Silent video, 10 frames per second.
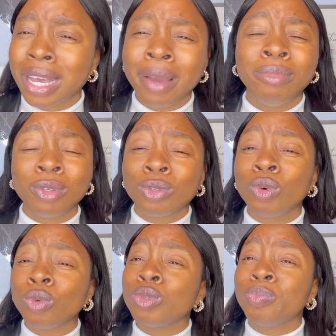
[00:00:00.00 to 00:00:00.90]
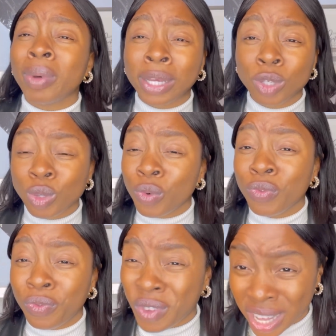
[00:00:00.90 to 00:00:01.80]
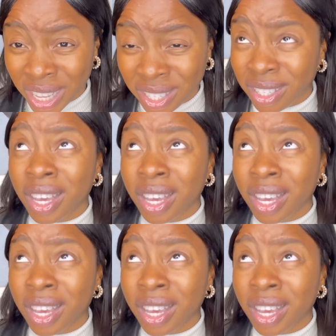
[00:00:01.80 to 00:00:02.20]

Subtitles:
time just goes by so fast.